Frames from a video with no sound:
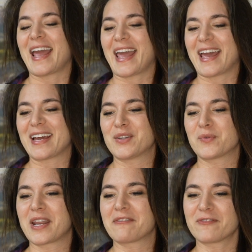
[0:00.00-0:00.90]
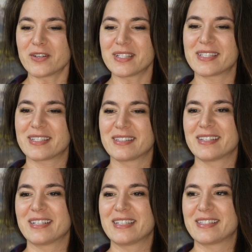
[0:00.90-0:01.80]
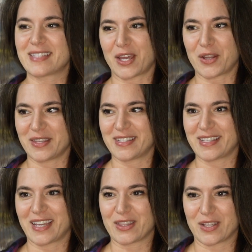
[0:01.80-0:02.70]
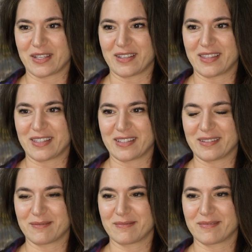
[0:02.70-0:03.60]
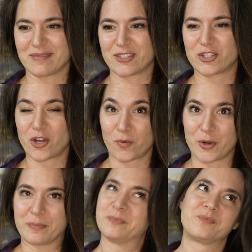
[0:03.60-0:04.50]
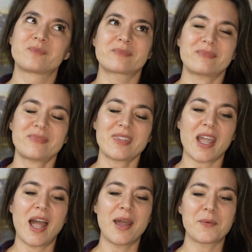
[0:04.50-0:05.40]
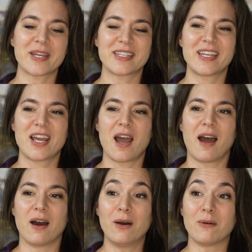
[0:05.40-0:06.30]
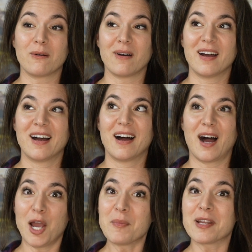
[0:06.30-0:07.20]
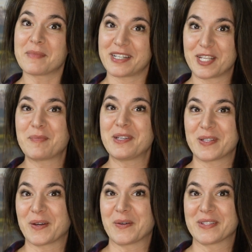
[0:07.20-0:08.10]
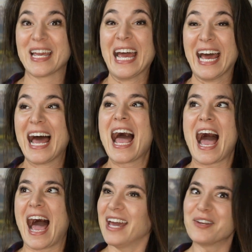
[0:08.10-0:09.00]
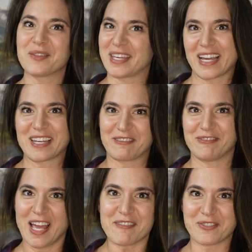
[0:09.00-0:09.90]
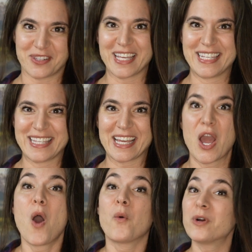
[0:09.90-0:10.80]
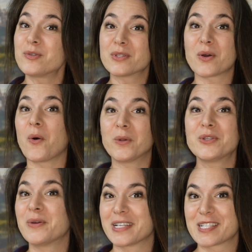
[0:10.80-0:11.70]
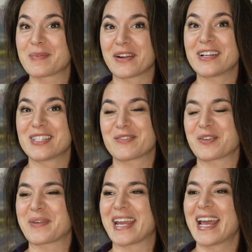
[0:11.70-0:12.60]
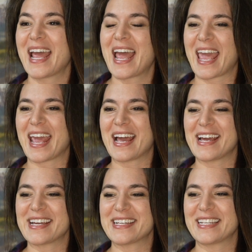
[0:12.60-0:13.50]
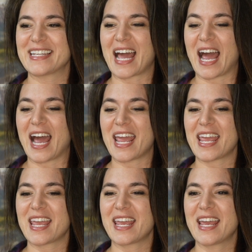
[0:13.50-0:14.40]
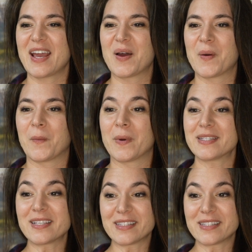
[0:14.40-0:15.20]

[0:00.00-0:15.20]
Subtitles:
And when I first sat on this thing in the showroom, I went, oh, I'm on my tippy toes. I don't think I can flat foot this thing, which was a whole new experience for me. And I was a